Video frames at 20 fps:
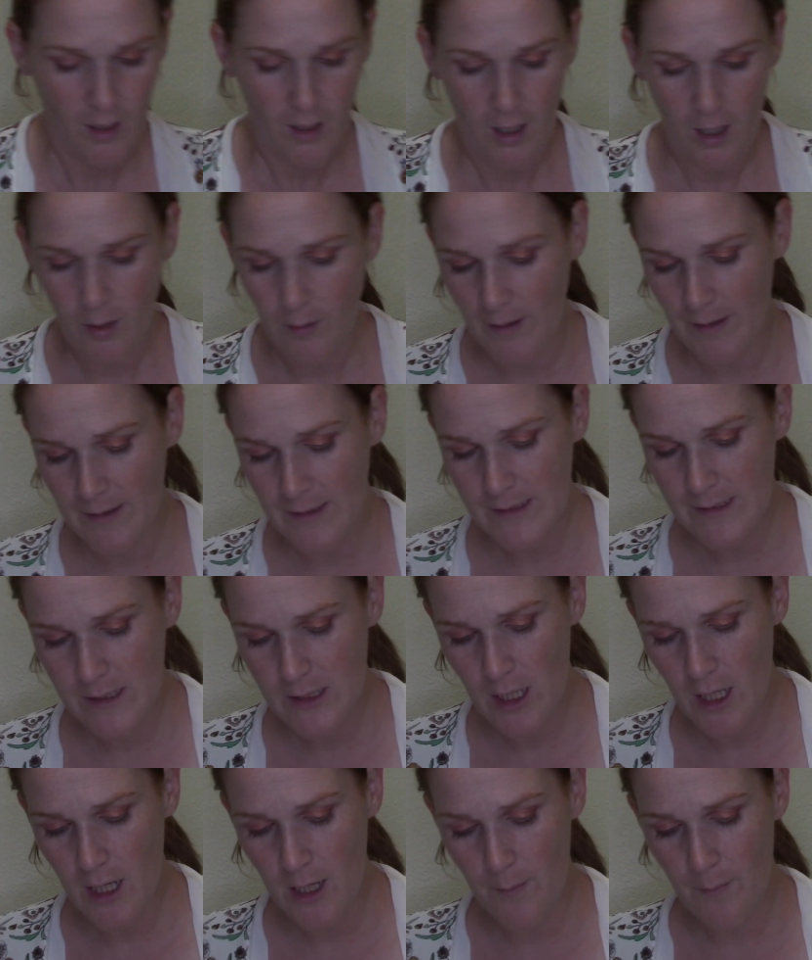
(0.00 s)
All right, let's
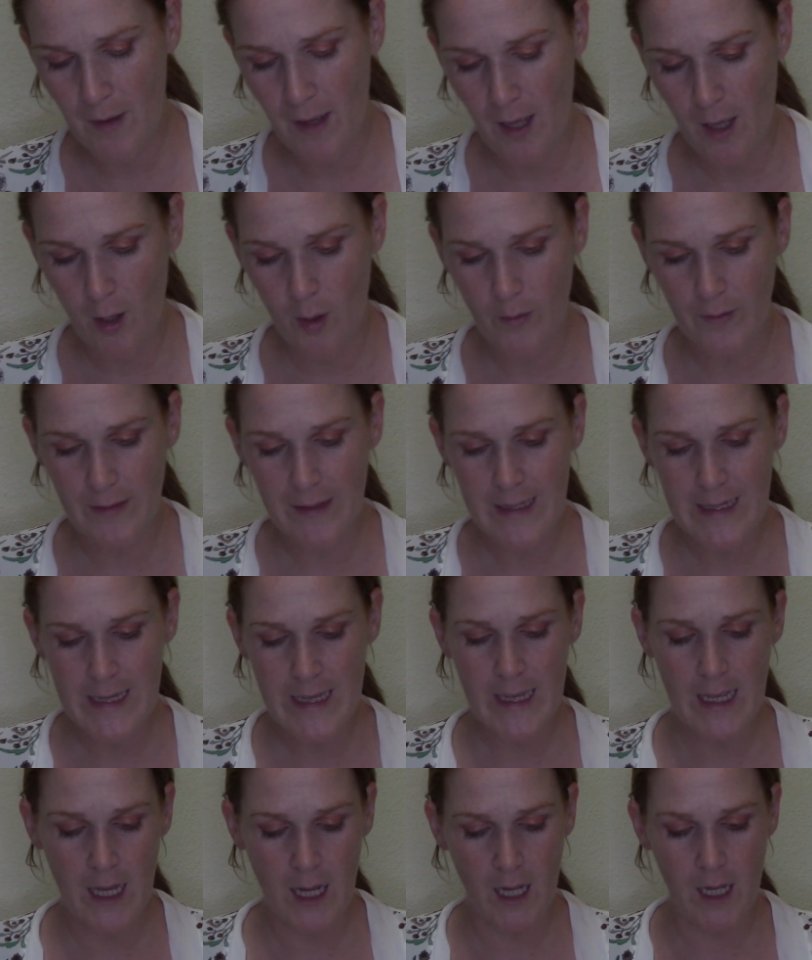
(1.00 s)
talk about
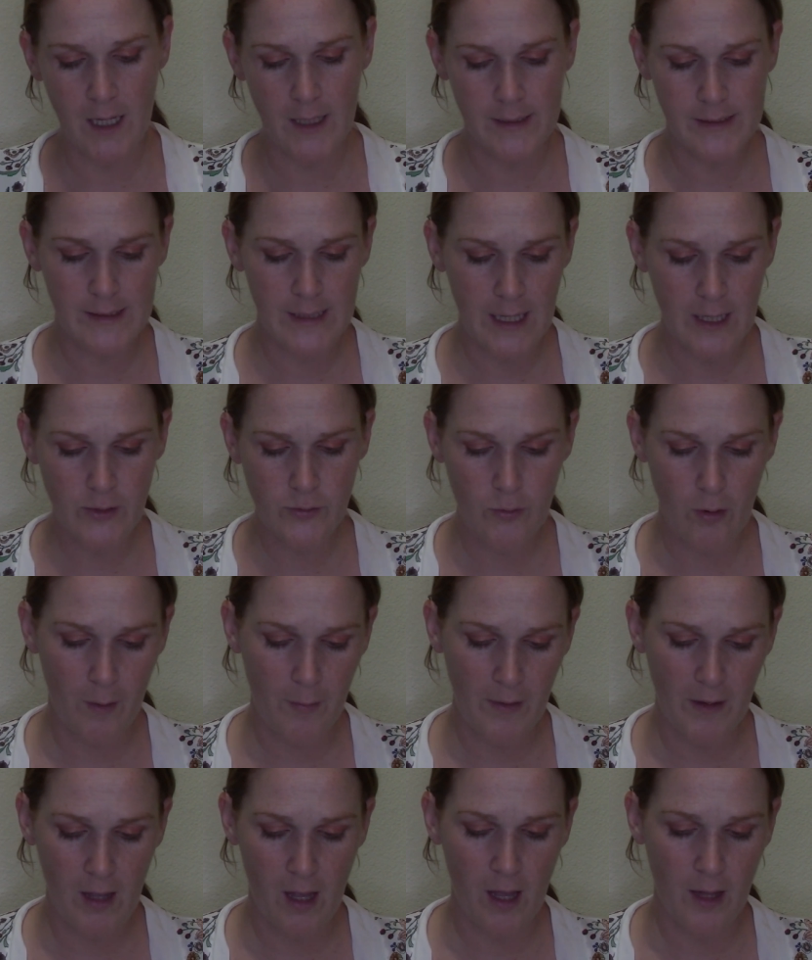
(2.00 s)
the scent
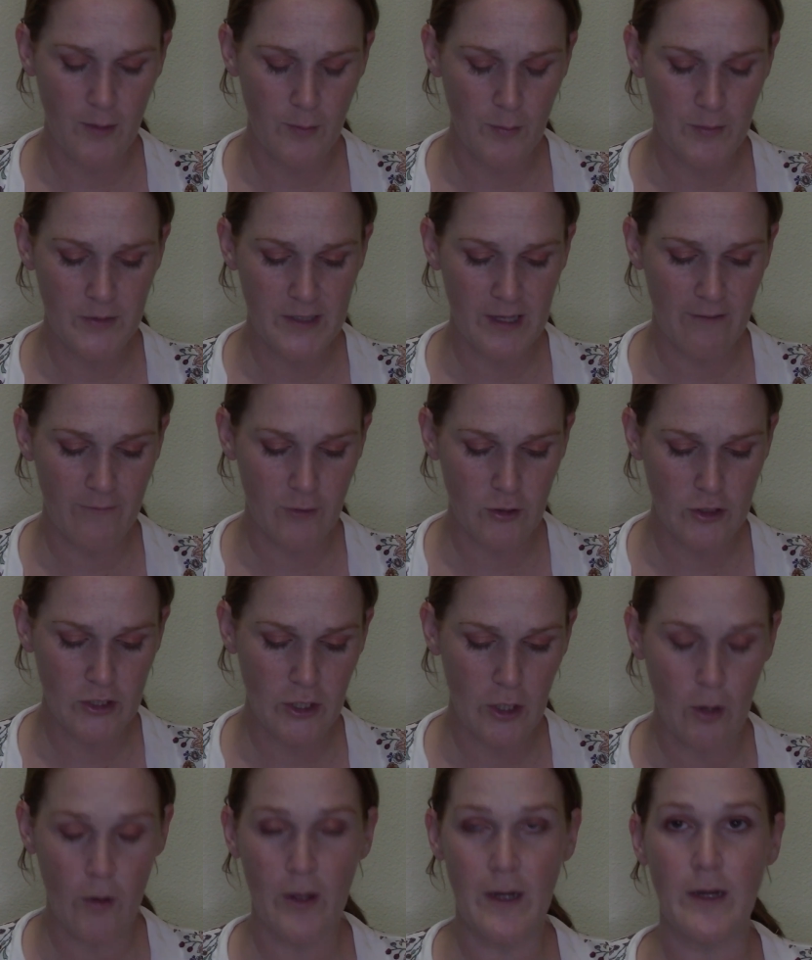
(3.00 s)
Tropica 100% virgin
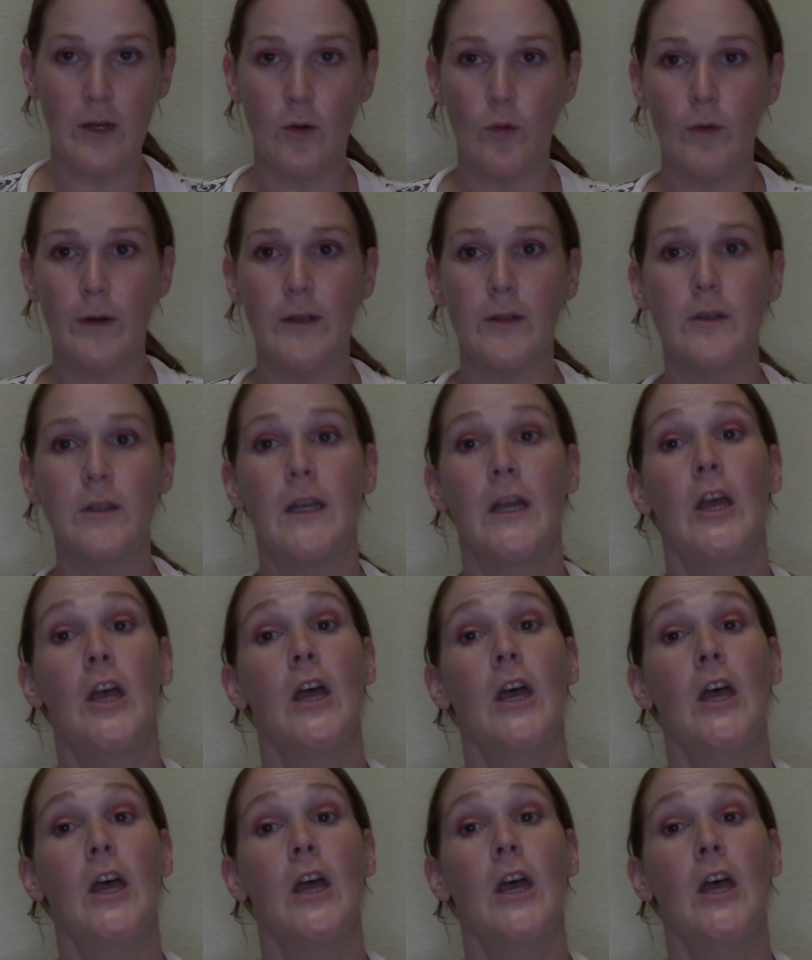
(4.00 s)
coconut oil.